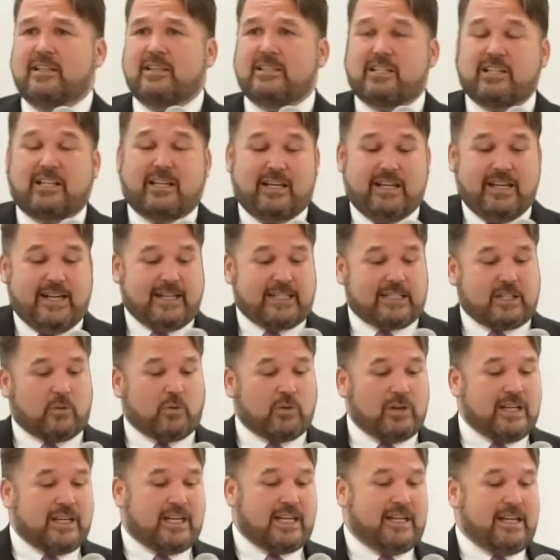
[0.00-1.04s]
to connect, to
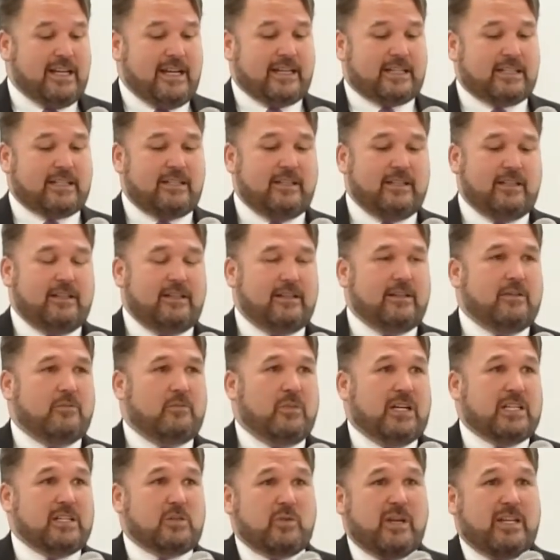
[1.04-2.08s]
reconnect,
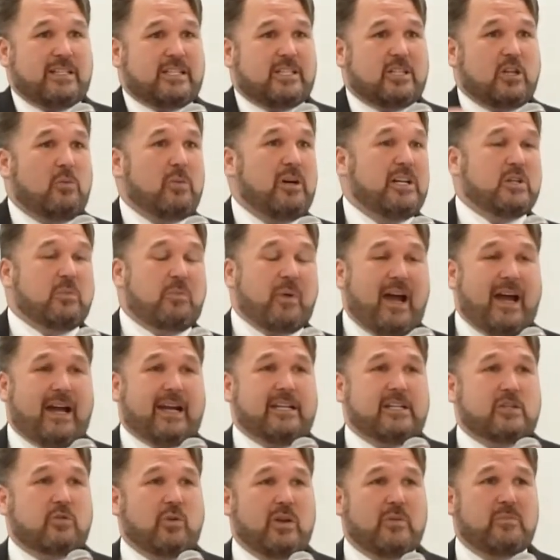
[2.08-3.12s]
because we had so much
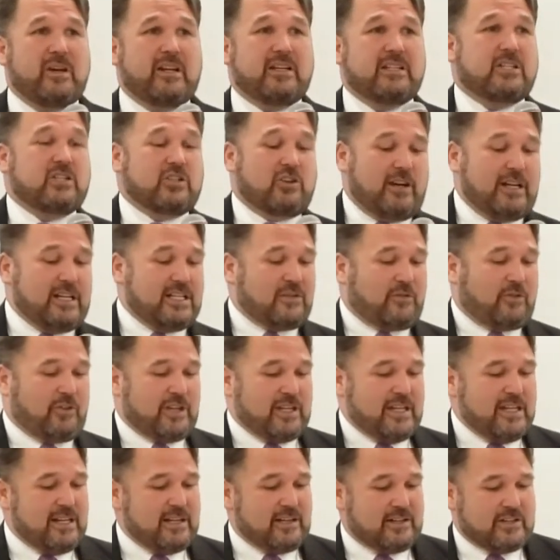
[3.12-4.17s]
baggage. We'd been estranged for
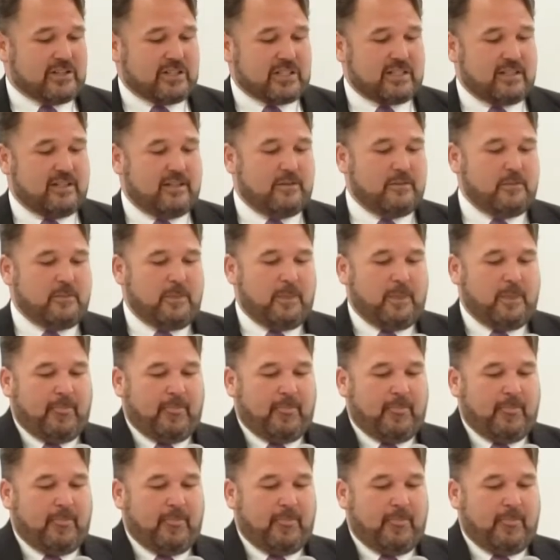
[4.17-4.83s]
years.